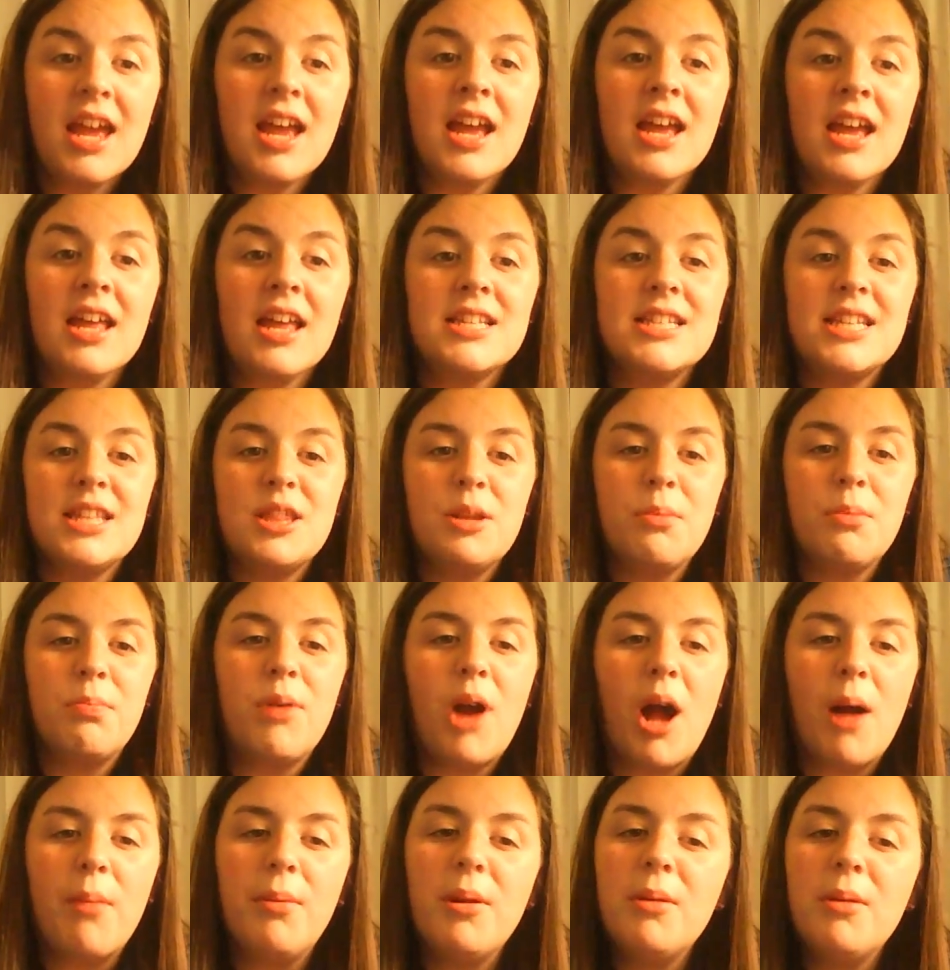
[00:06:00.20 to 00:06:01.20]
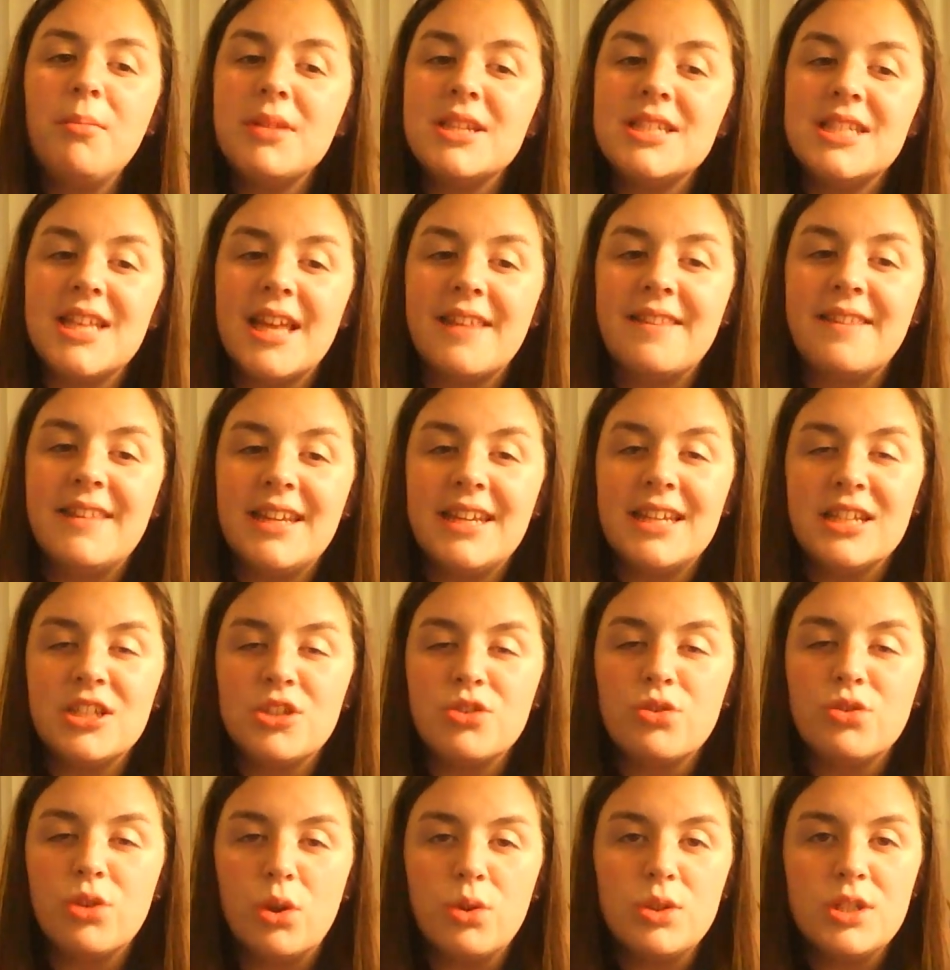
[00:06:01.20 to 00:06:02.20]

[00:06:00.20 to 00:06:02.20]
See, the problem is that the Controlled